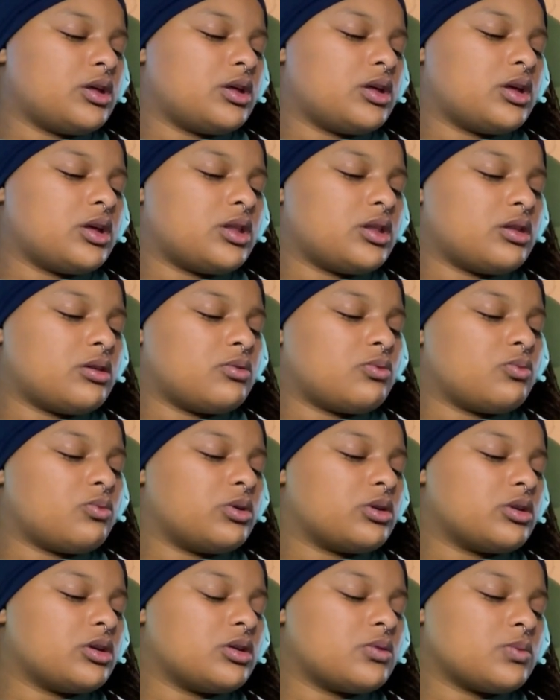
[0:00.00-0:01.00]
And then we're
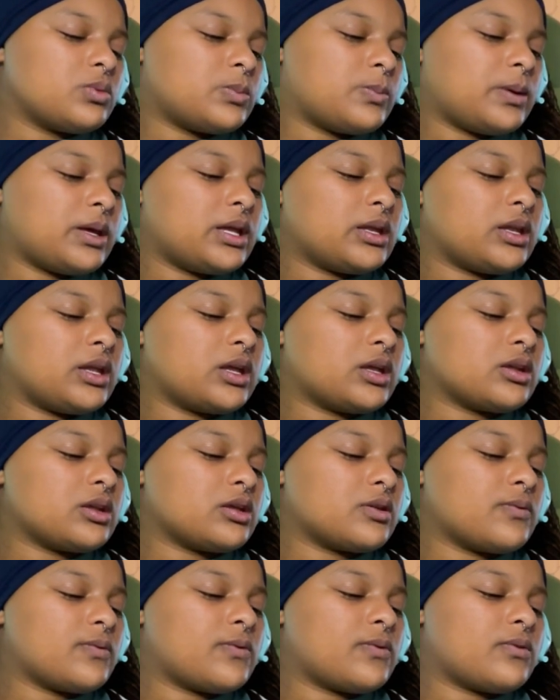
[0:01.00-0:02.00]
done with
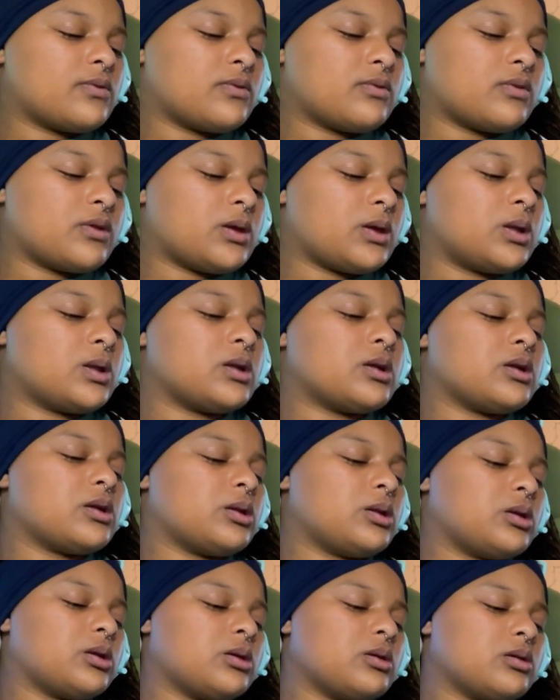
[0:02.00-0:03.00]
bandanas.
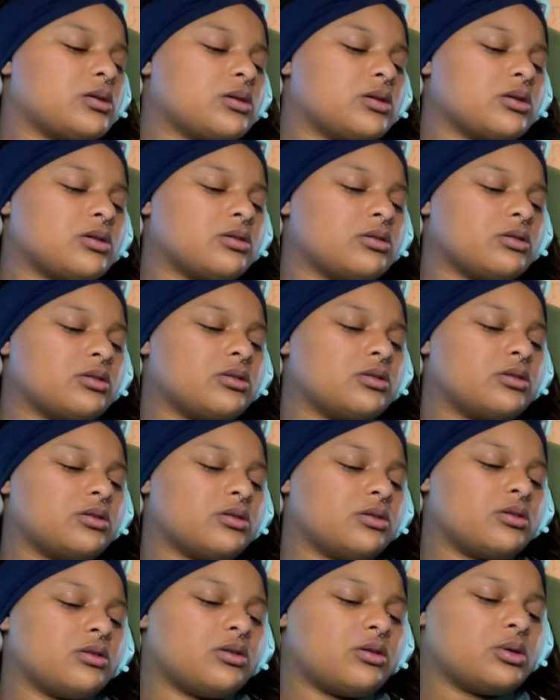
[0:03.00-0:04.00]
And
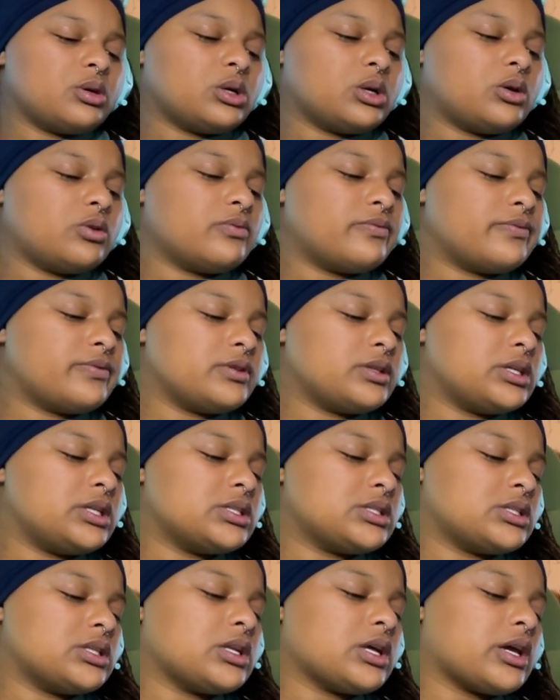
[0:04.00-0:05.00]
hopefully
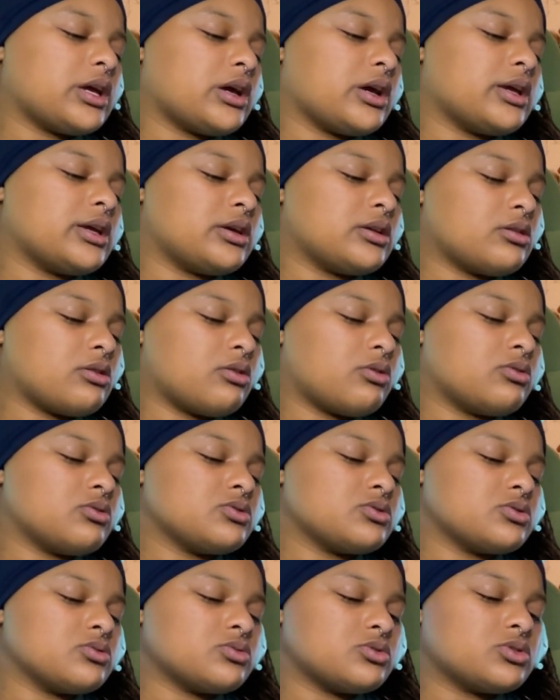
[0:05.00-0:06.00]
tonight I can
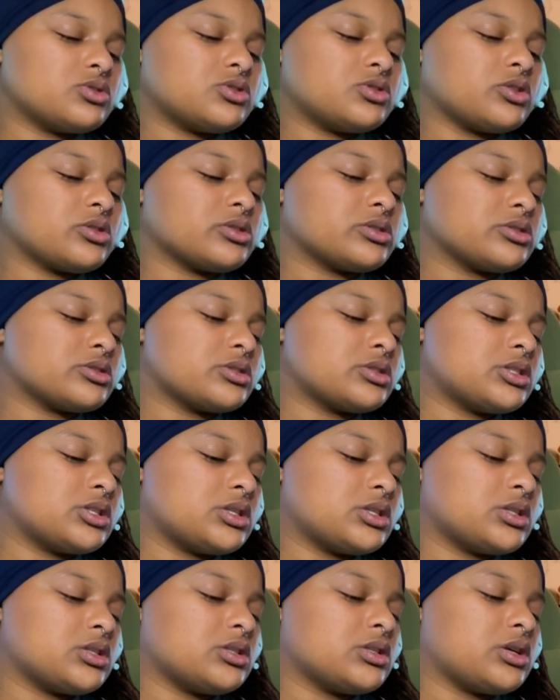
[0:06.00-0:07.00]
also start
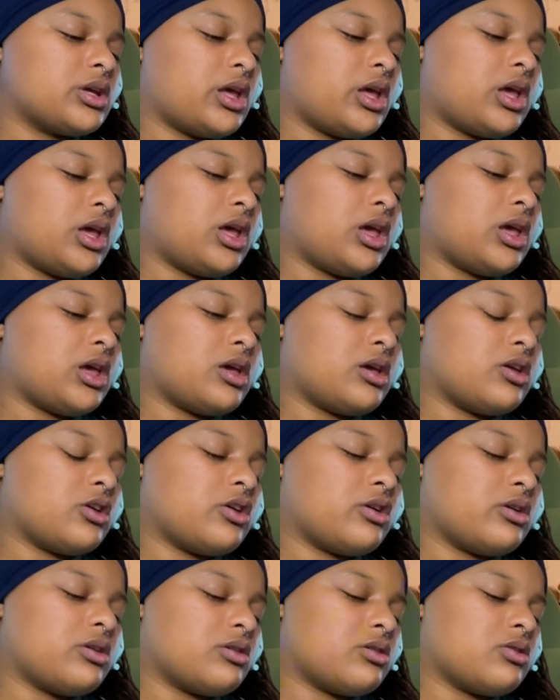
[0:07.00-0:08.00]
a
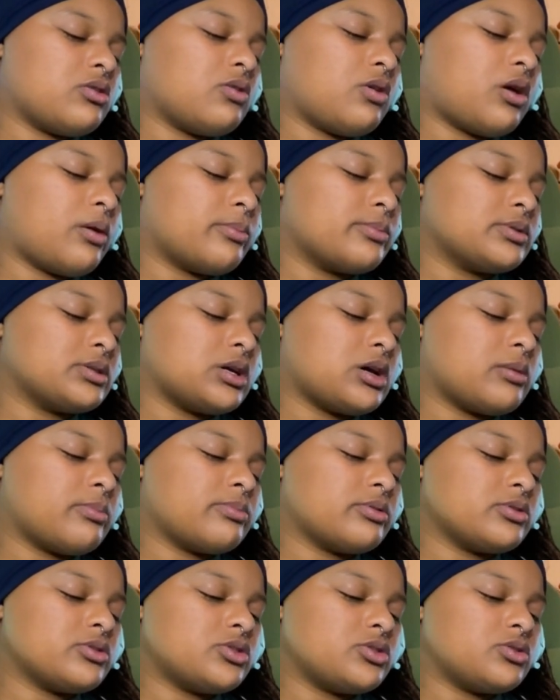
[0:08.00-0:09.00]
crop top or
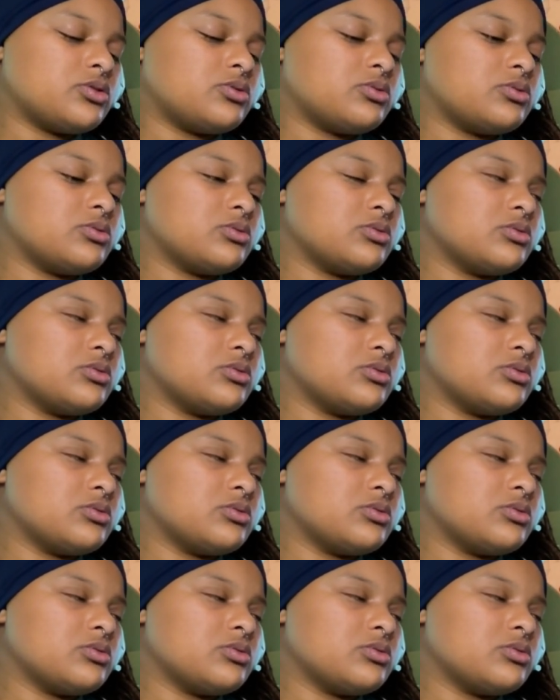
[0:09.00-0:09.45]
2.